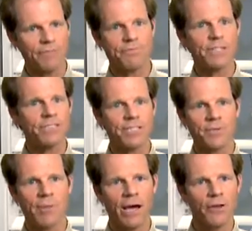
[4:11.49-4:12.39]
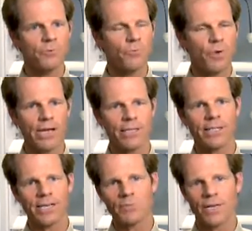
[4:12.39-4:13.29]
It fits in the mouth right at
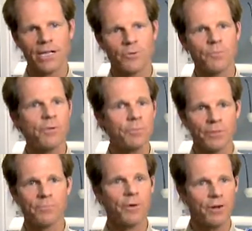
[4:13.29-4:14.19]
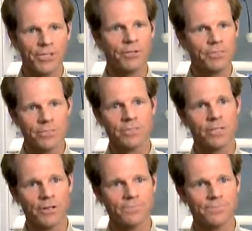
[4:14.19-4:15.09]
the gum line where people can barely notice it's
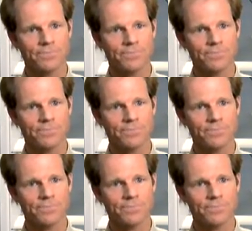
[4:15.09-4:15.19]
there.